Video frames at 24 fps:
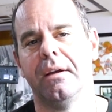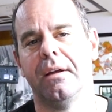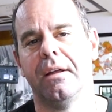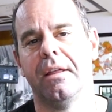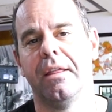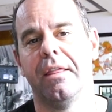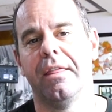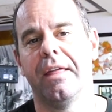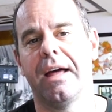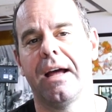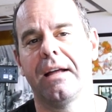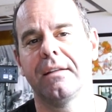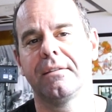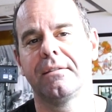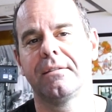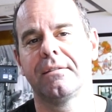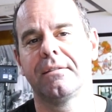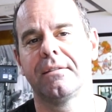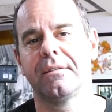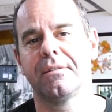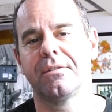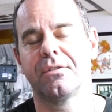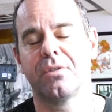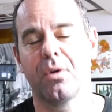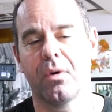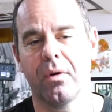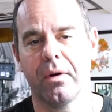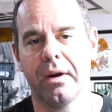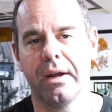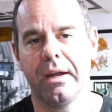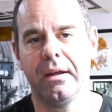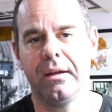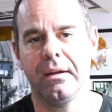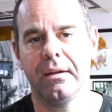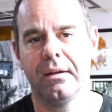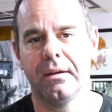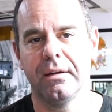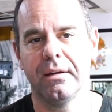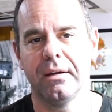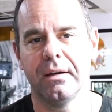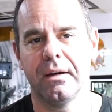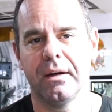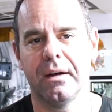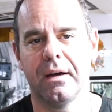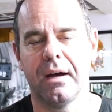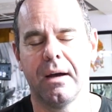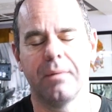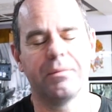that's the story.
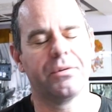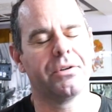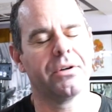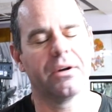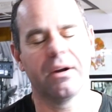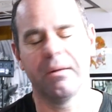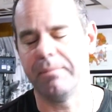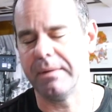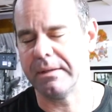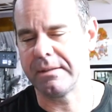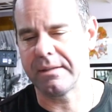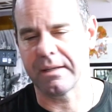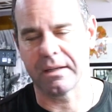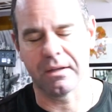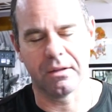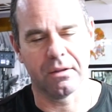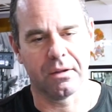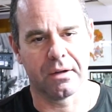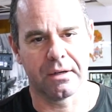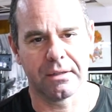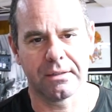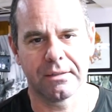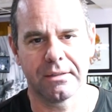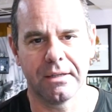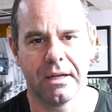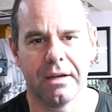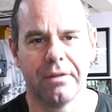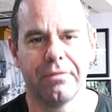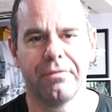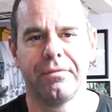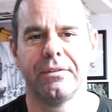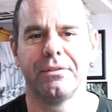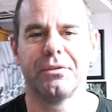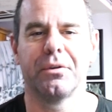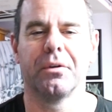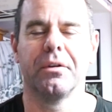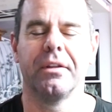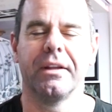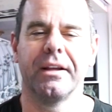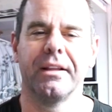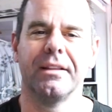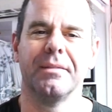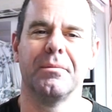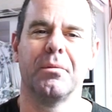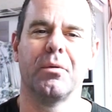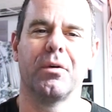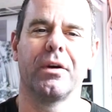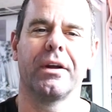I'm sure I'm missing a lot of stuff. It's early in
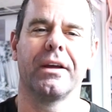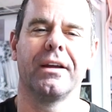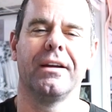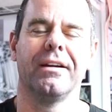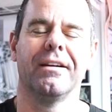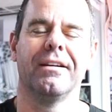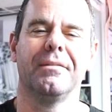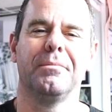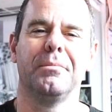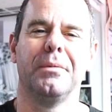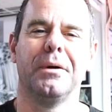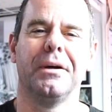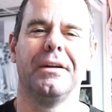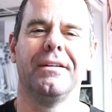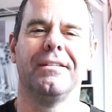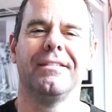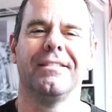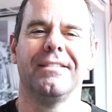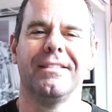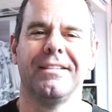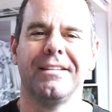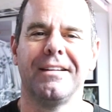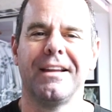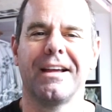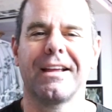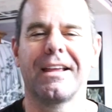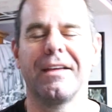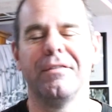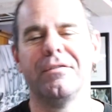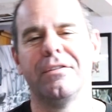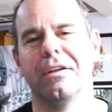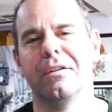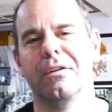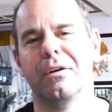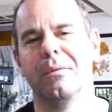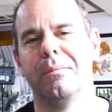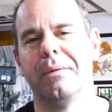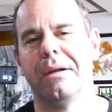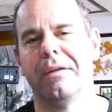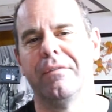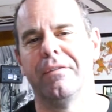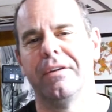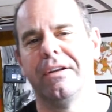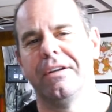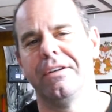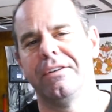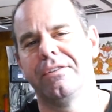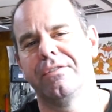the morning here, but that gives you a little bit of
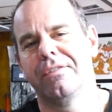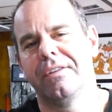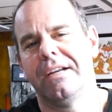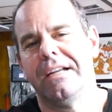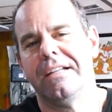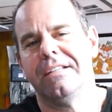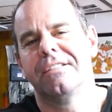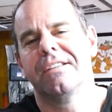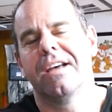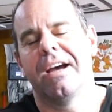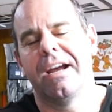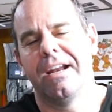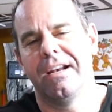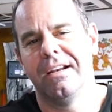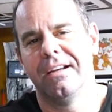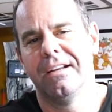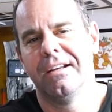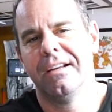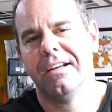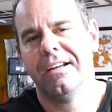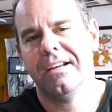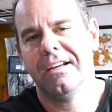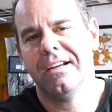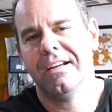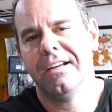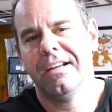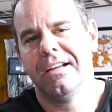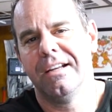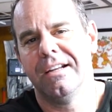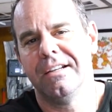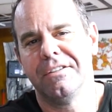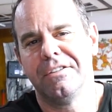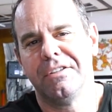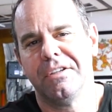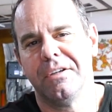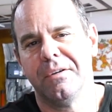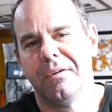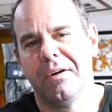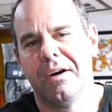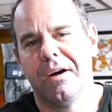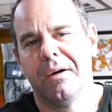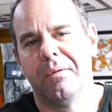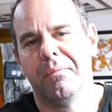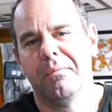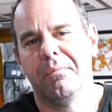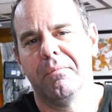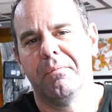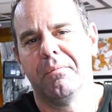an insight into
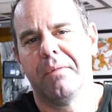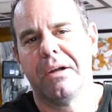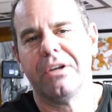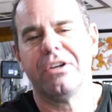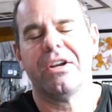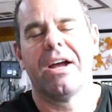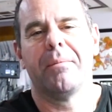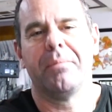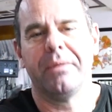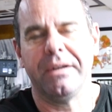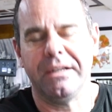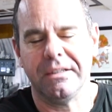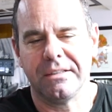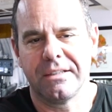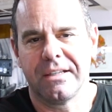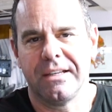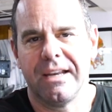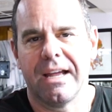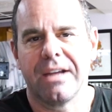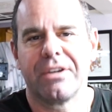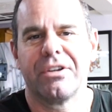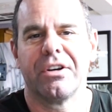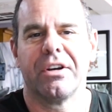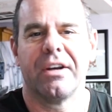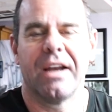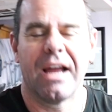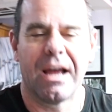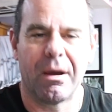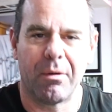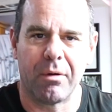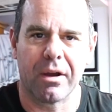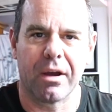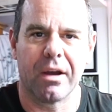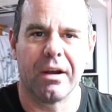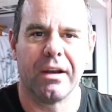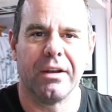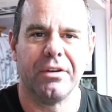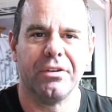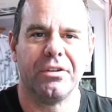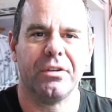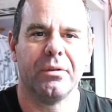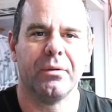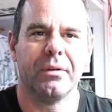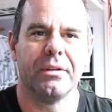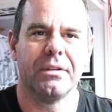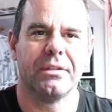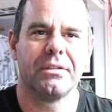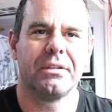my Japanese connection and how I got
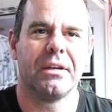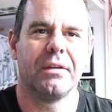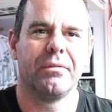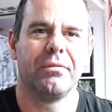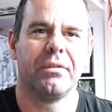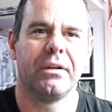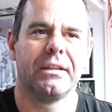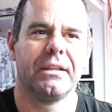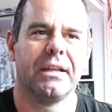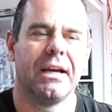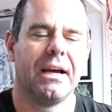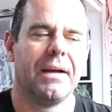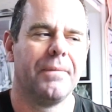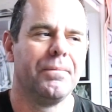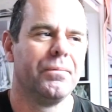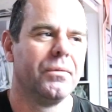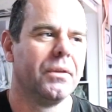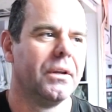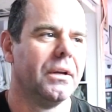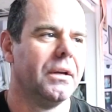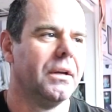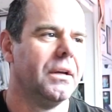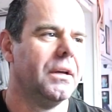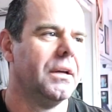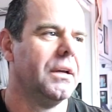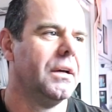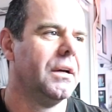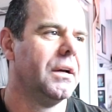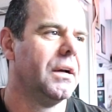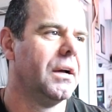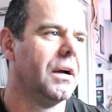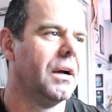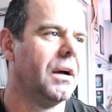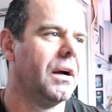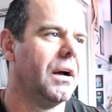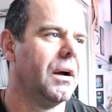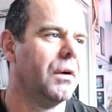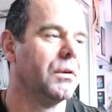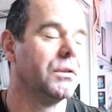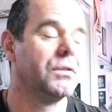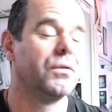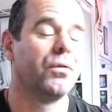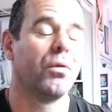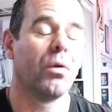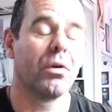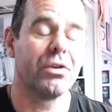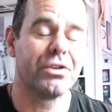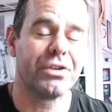into it and stuff like that. I was
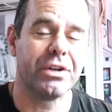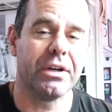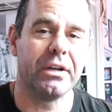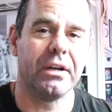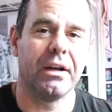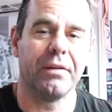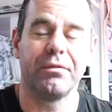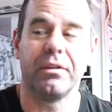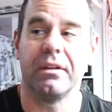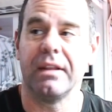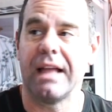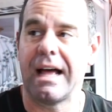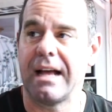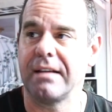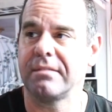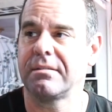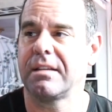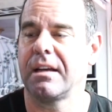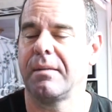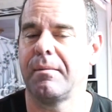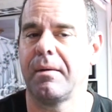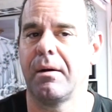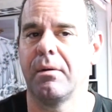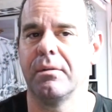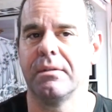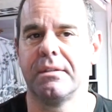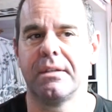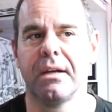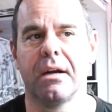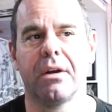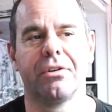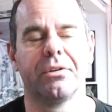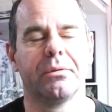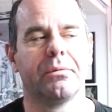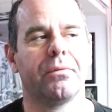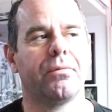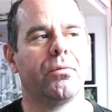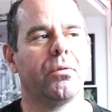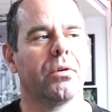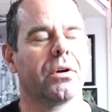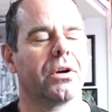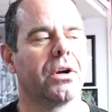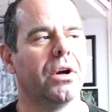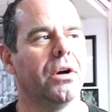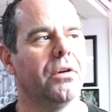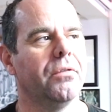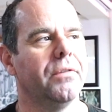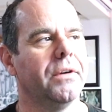fortunate enough the last time I was there, just before
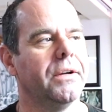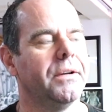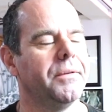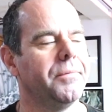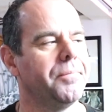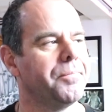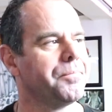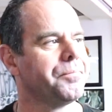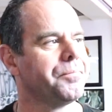COVID,